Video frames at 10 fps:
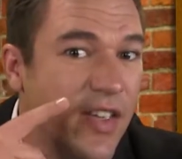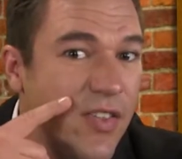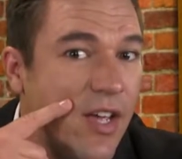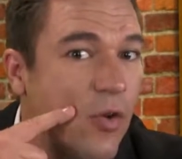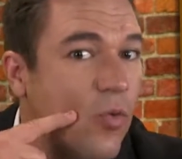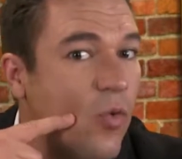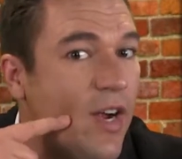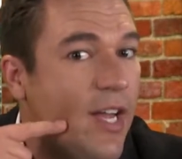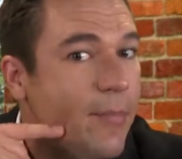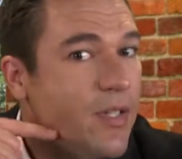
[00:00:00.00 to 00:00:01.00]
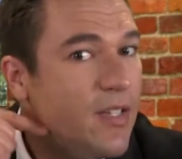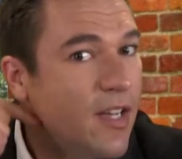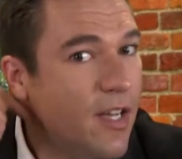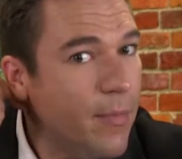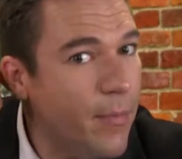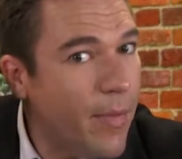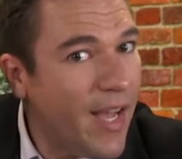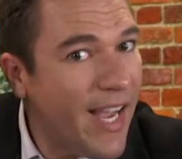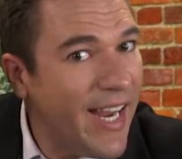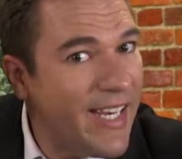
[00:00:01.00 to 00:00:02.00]
that wraps up
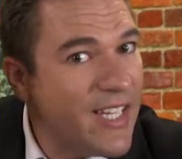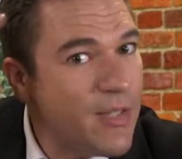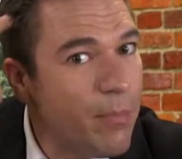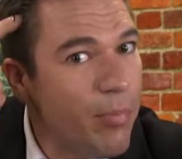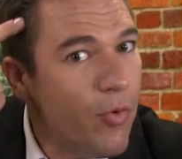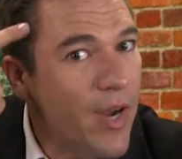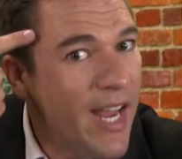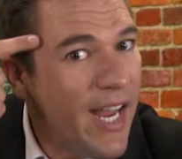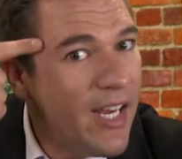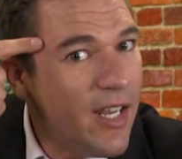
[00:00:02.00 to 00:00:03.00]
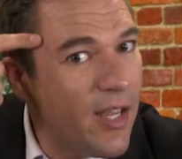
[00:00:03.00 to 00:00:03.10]
behind its brain,